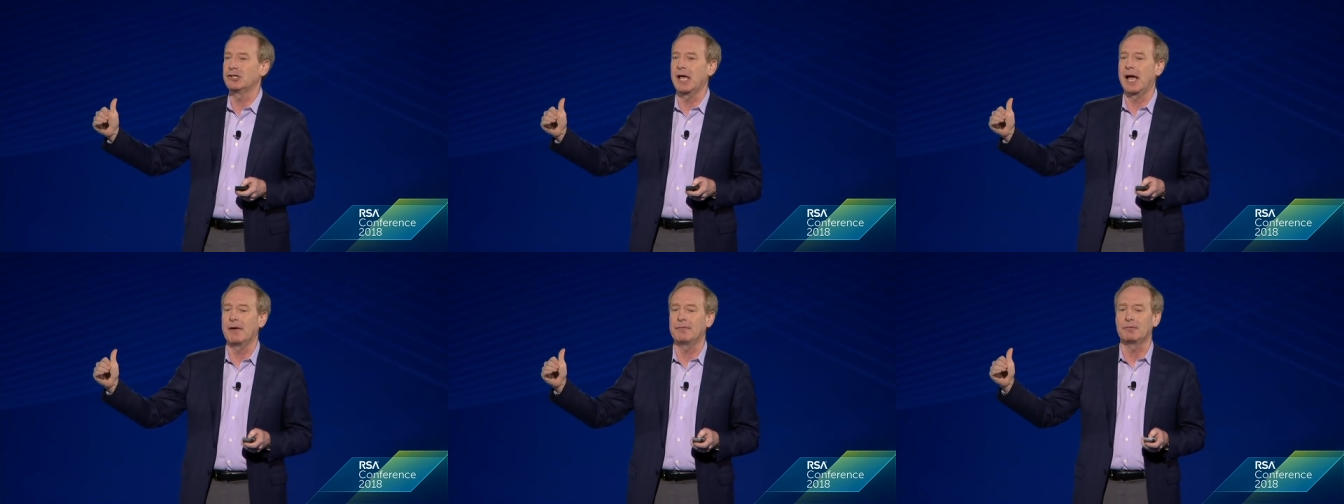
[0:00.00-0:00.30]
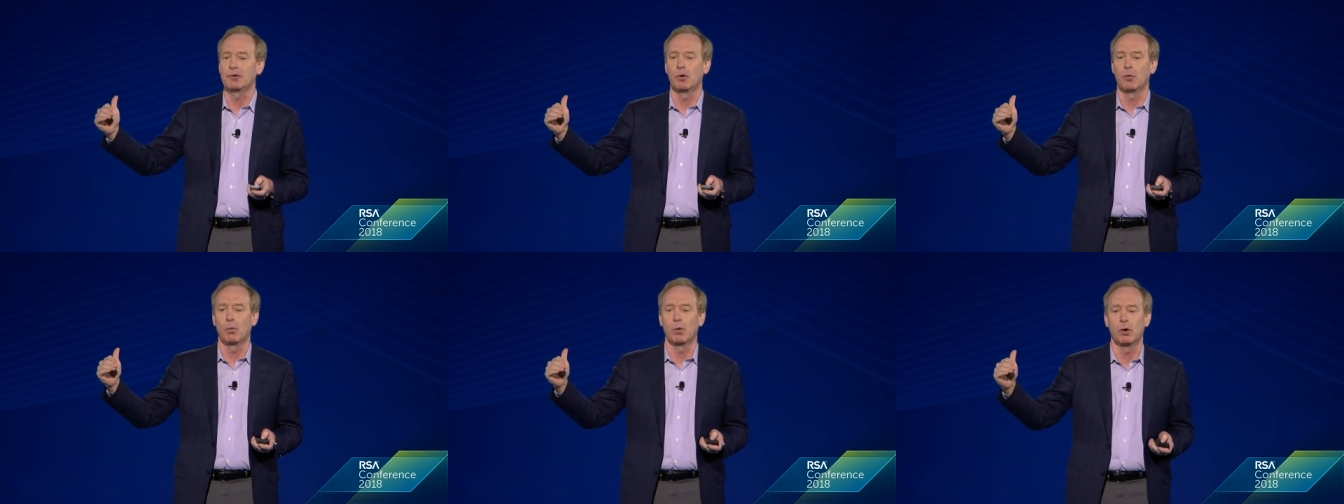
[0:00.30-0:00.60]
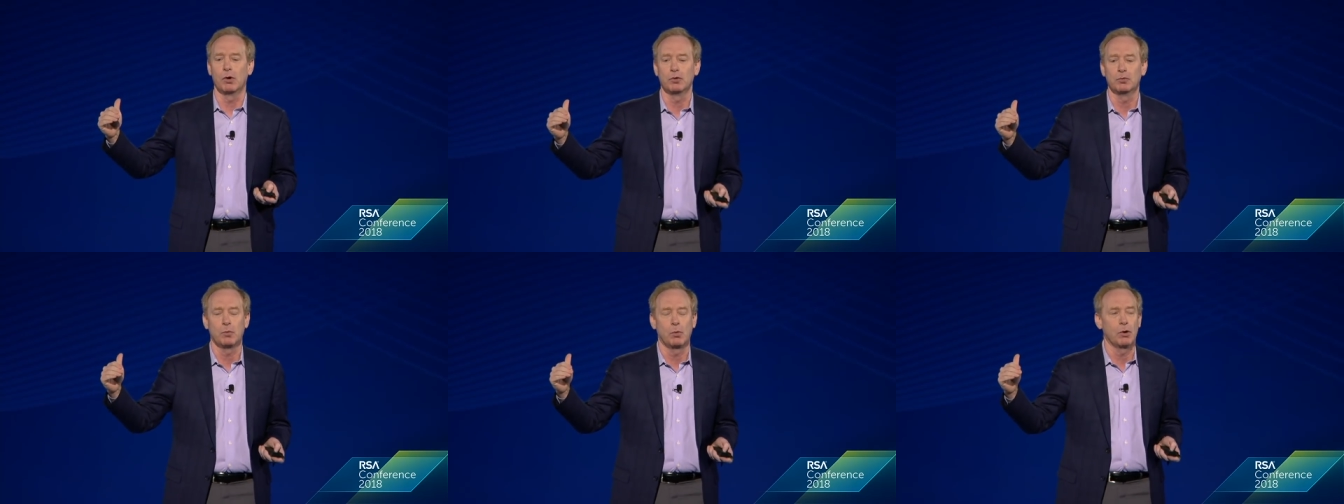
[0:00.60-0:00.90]
after
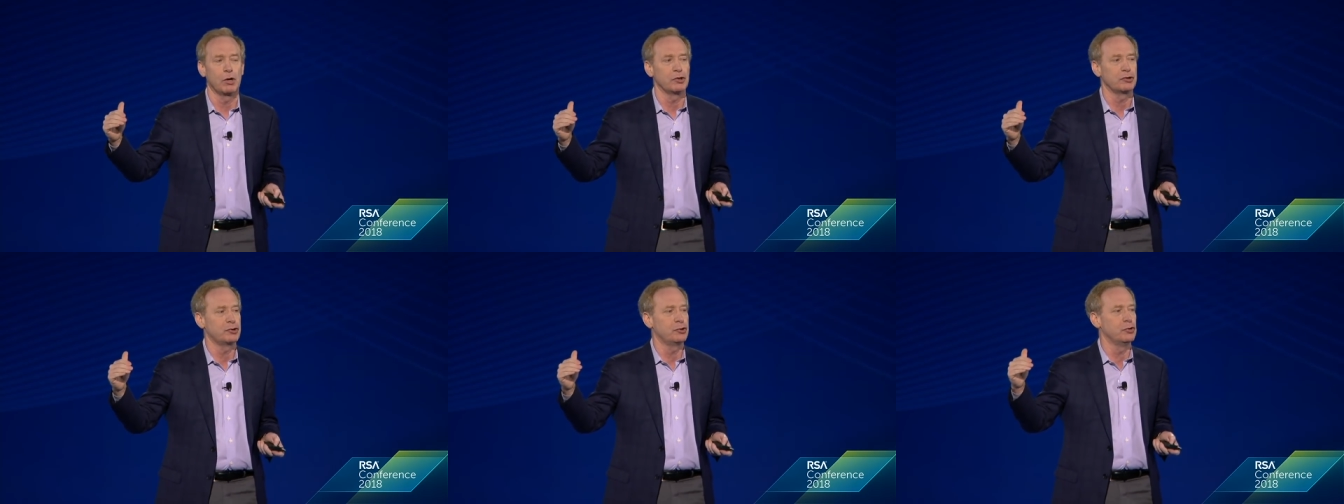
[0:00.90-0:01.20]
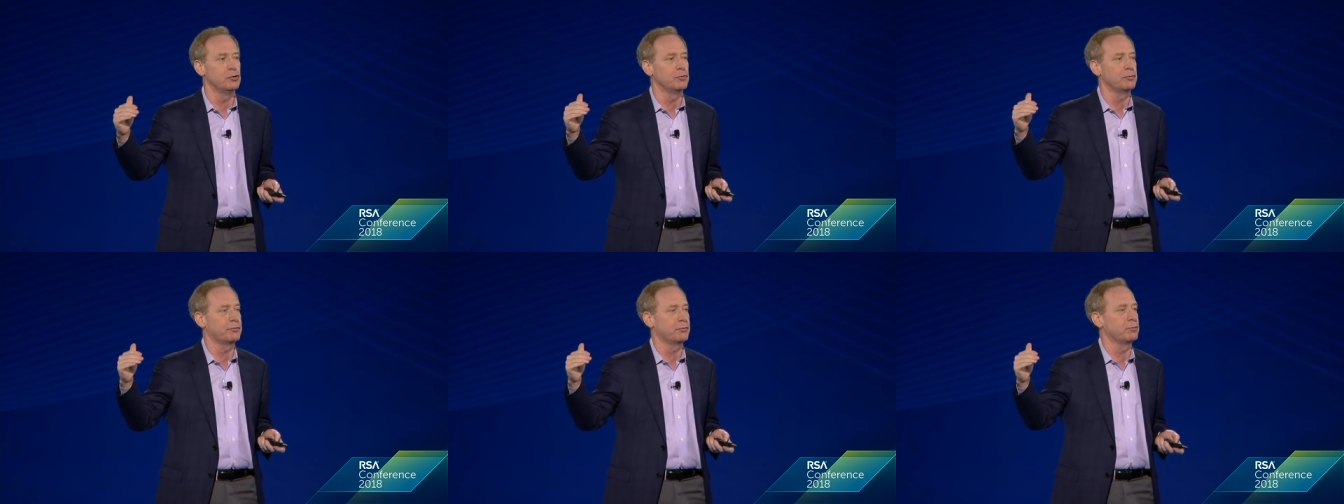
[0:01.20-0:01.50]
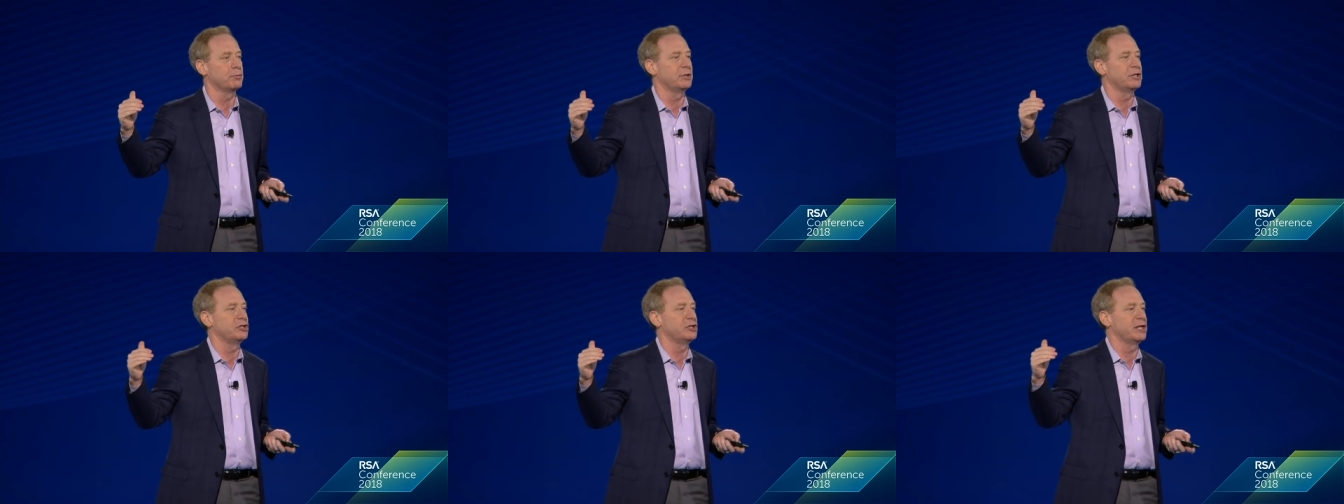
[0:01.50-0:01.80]
World War II
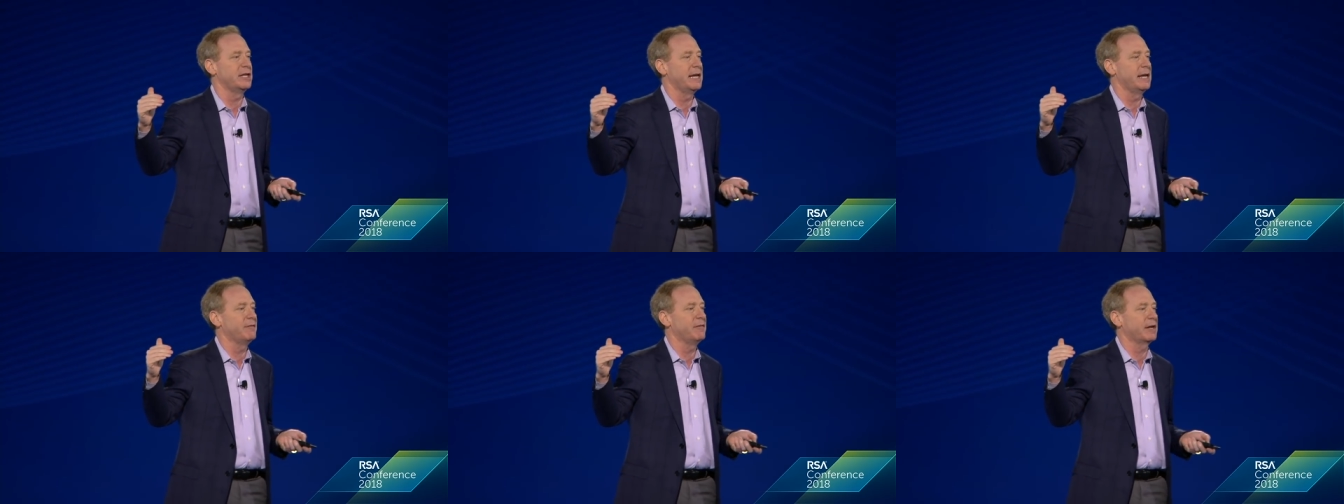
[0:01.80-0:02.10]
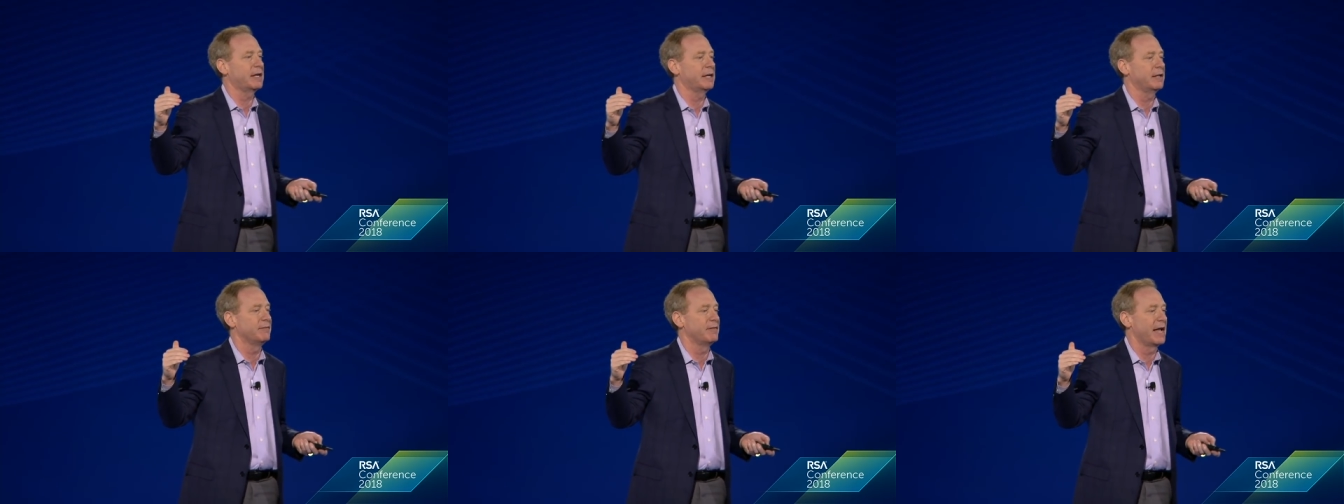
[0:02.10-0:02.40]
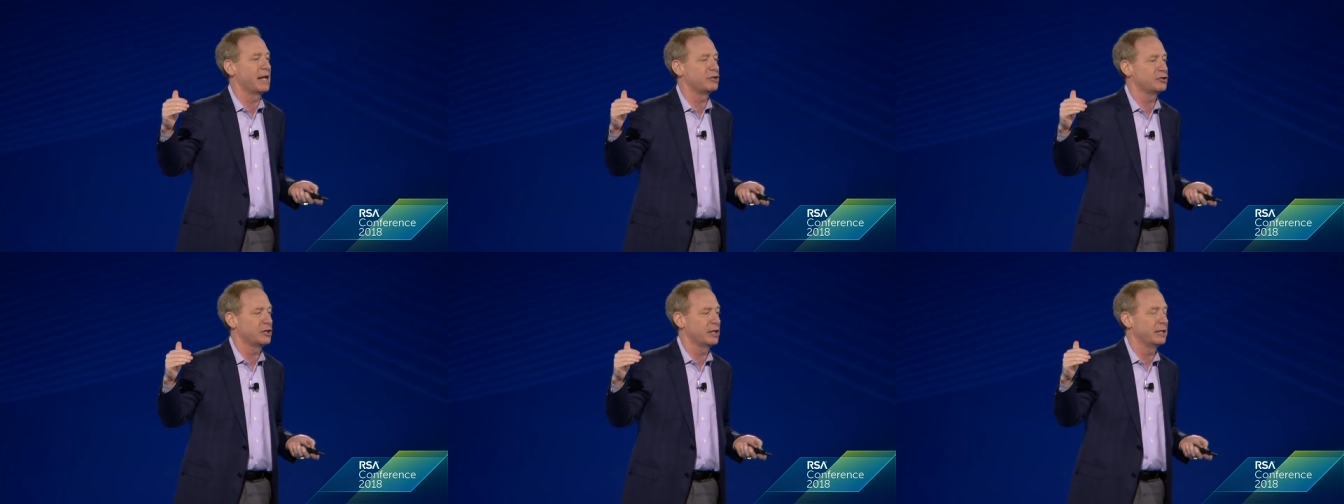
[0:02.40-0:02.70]
through the Geneva
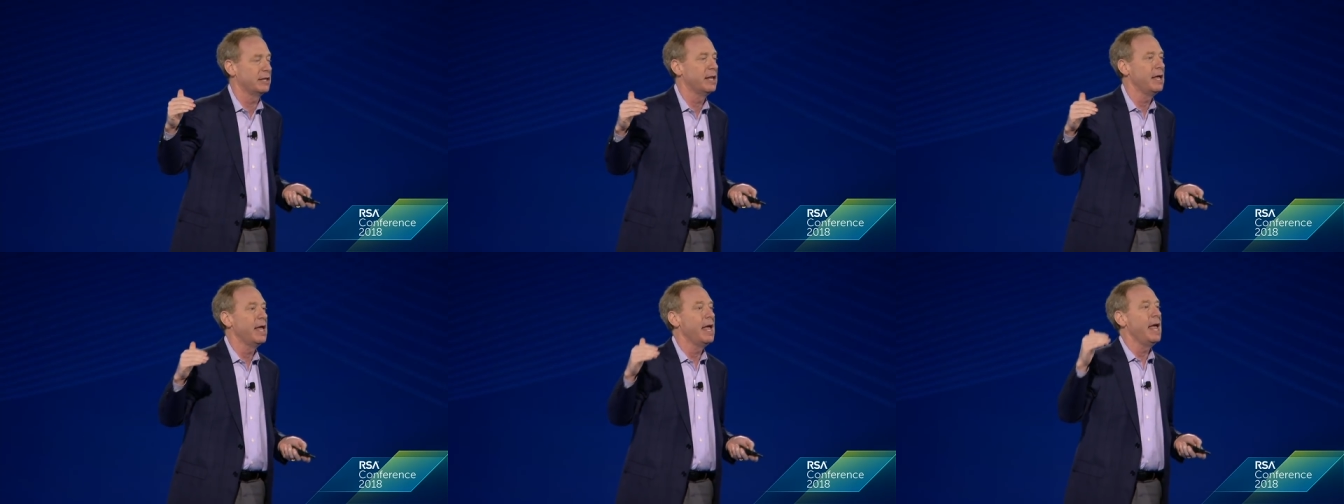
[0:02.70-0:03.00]
Convention,